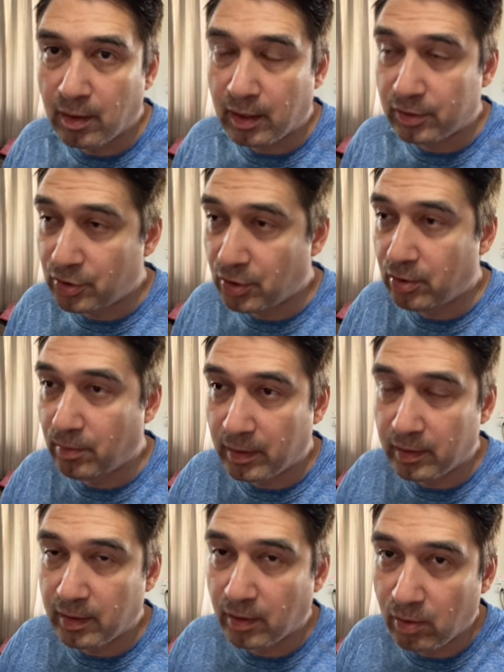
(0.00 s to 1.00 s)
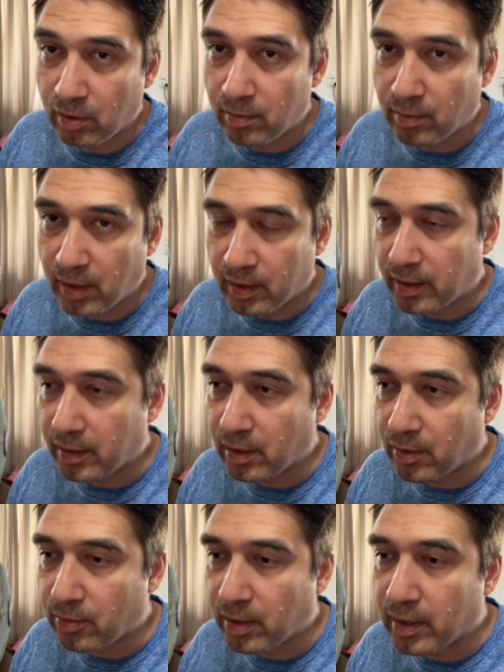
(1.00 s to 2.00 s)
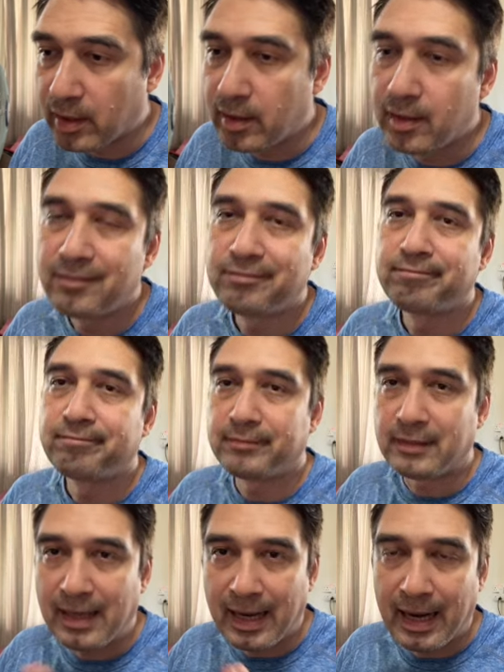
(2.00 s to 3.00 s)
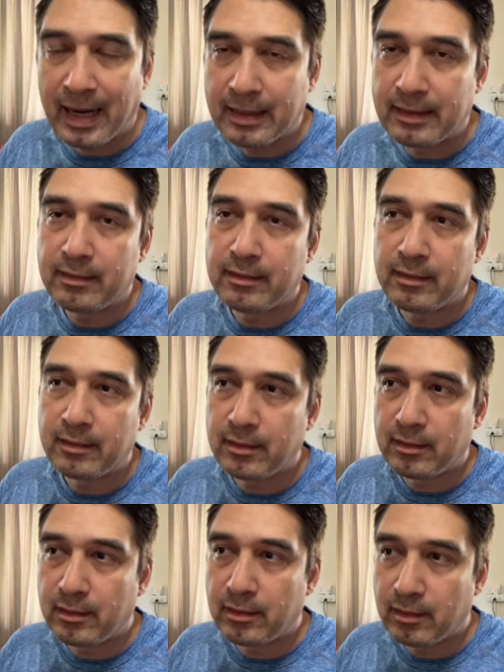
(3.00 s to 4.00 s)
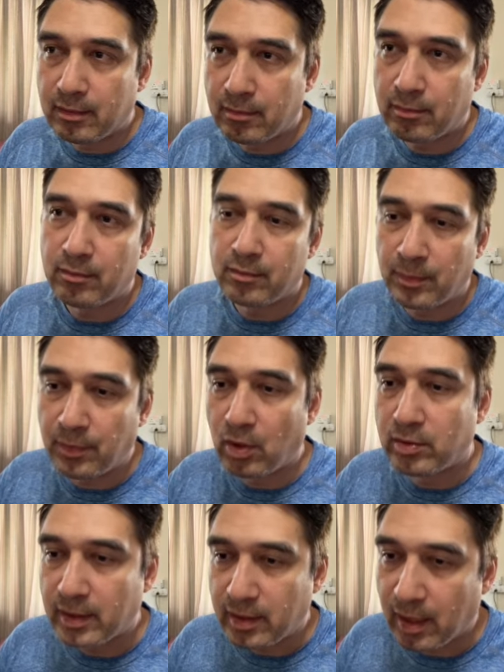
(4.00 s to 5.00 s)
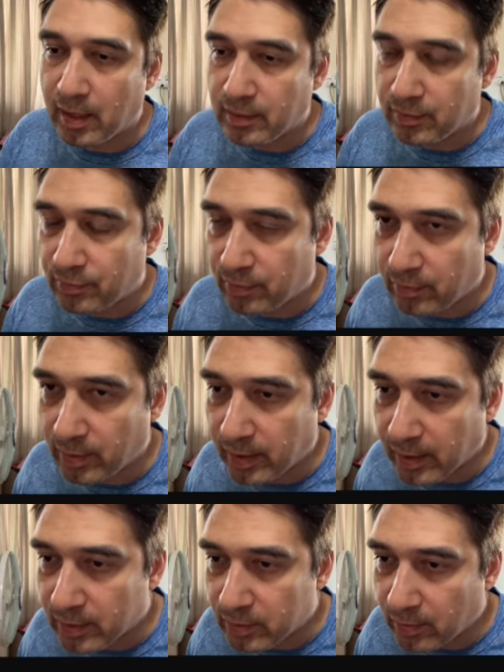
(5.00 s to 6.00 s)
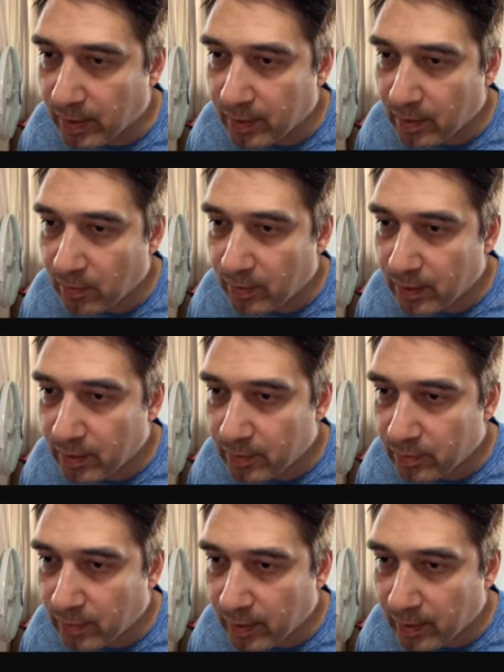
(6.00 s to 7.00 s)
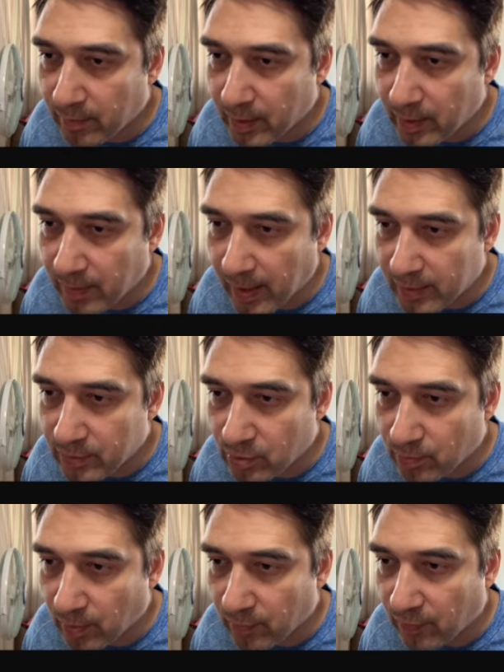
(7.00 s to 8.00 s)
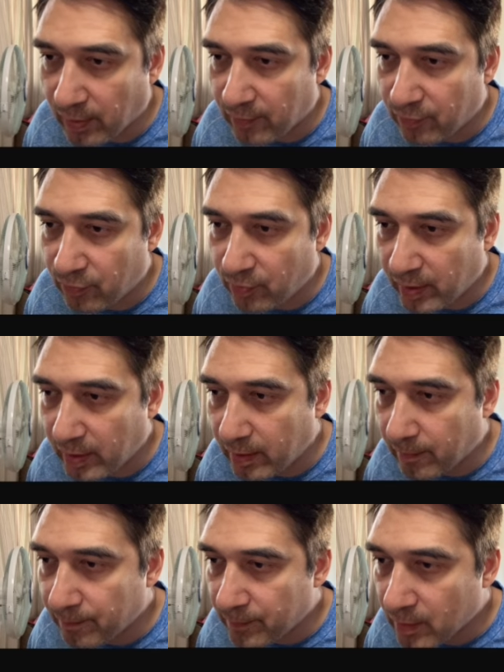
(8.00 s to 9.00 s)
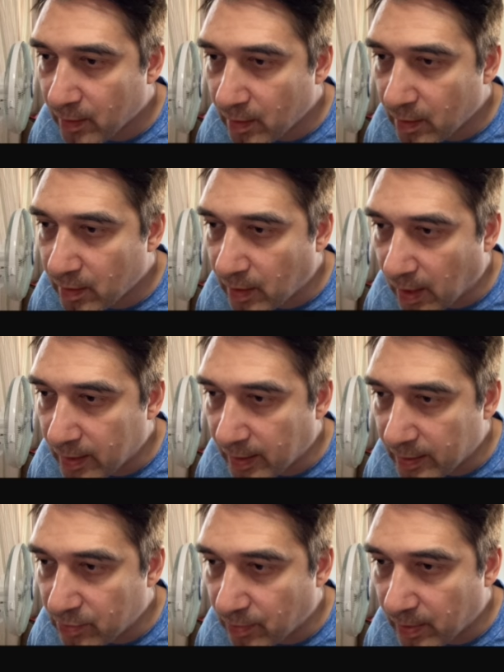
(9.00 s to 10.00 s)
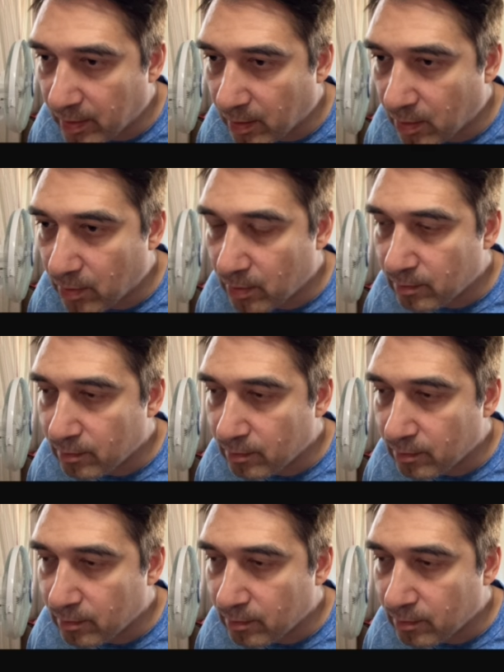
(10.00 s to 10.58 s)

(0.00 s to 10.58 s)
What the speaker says: I'll show you the local model that I run and the pros and cons of running it. So right now we're running Minimax 2.5 free context window.